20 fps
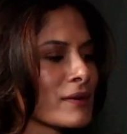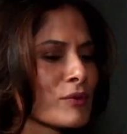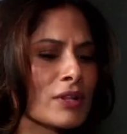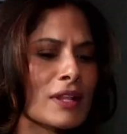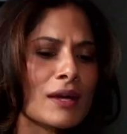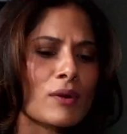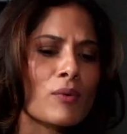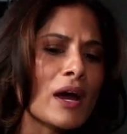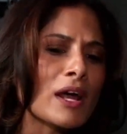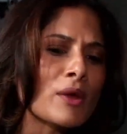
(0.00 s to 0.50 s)

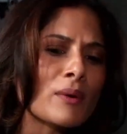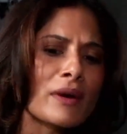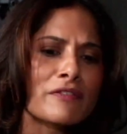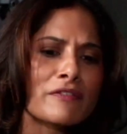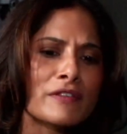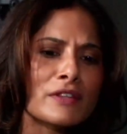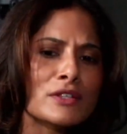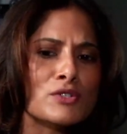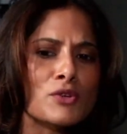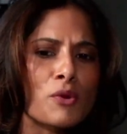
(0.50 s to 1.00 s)
like, why do I
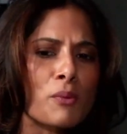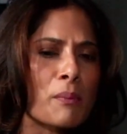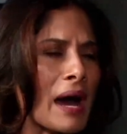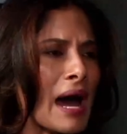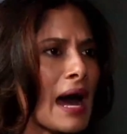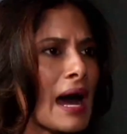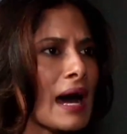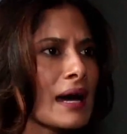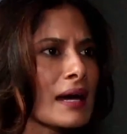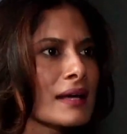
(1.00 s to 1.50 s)
feel so
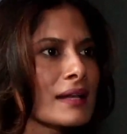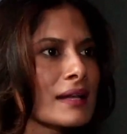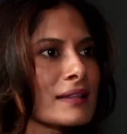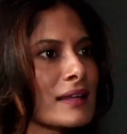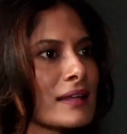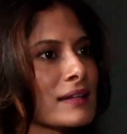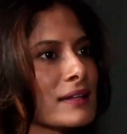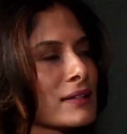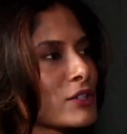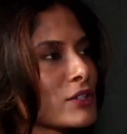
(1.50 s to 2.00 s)
bad? And
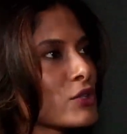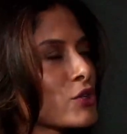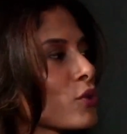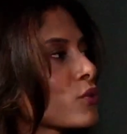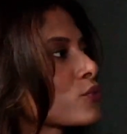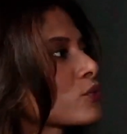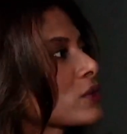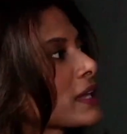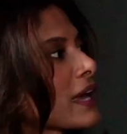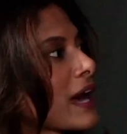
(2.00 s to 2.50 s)
then you
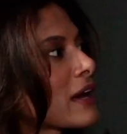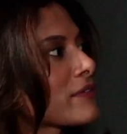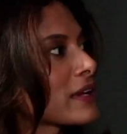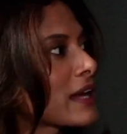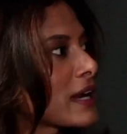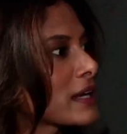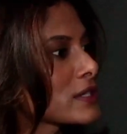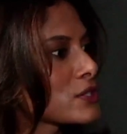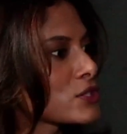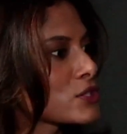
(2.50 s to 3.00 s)
don't really have an
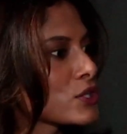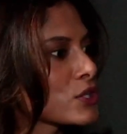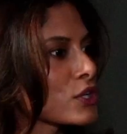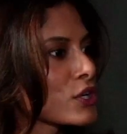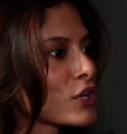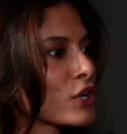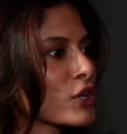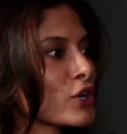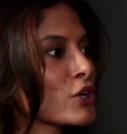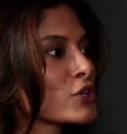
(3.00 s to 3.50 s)

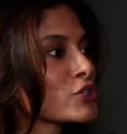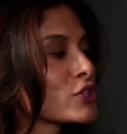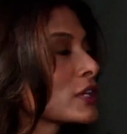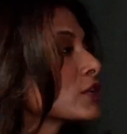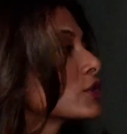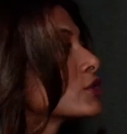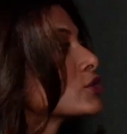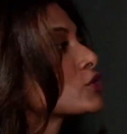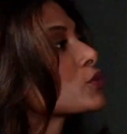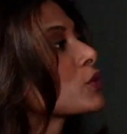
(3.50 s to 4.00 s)
answer, so
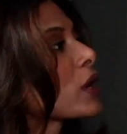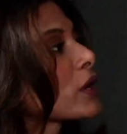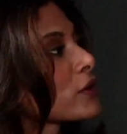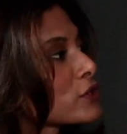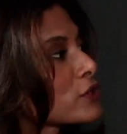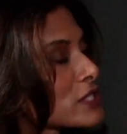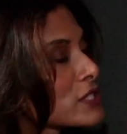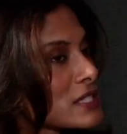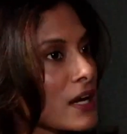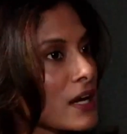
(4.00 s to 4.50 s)
then you do
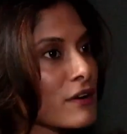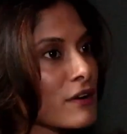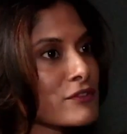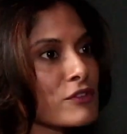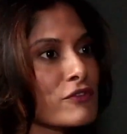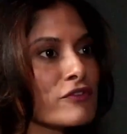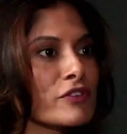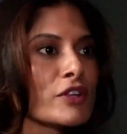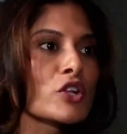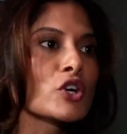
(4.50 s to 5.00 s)
other stuff
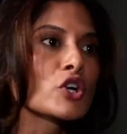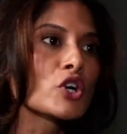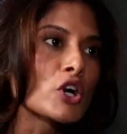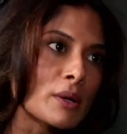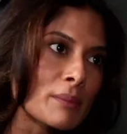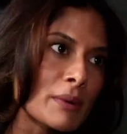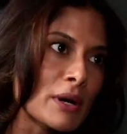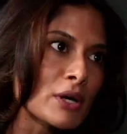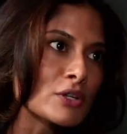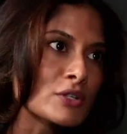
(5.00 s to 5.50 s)
to feel good
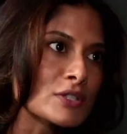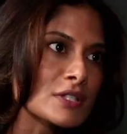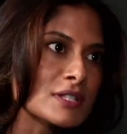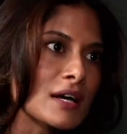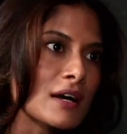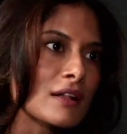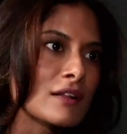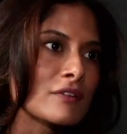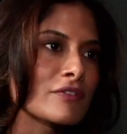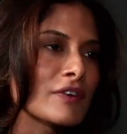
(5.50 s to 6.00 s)
about
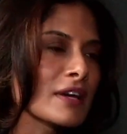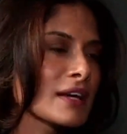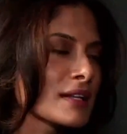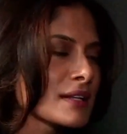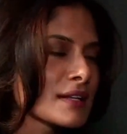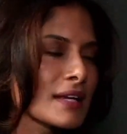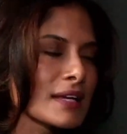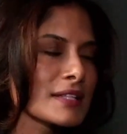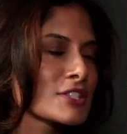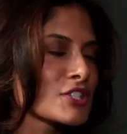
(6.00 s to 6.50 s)
yourself,
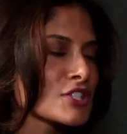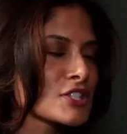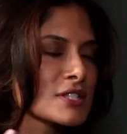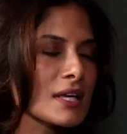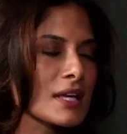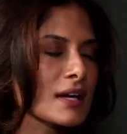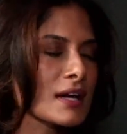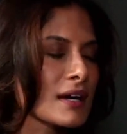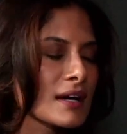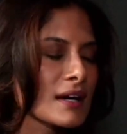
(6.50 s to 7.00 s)
and it's just
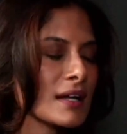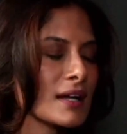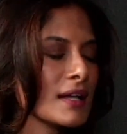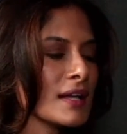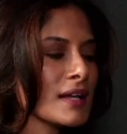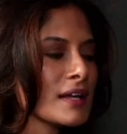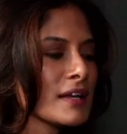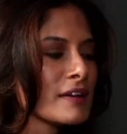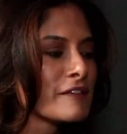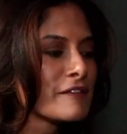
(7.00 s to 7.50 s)
like a
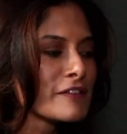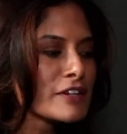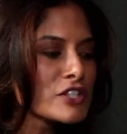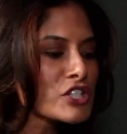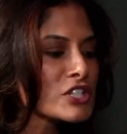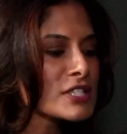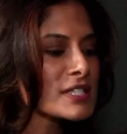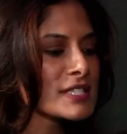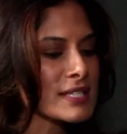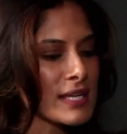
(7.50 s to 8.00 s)

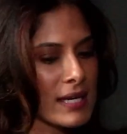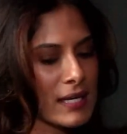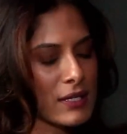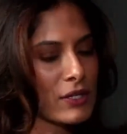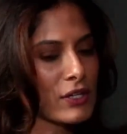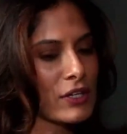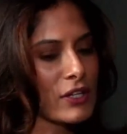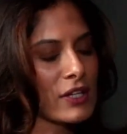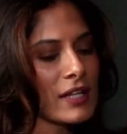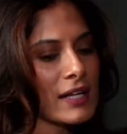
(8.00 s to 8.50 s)
vicious
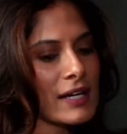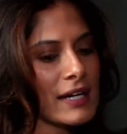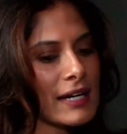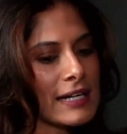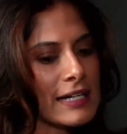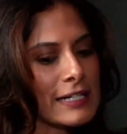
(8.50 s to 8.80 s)
cycle.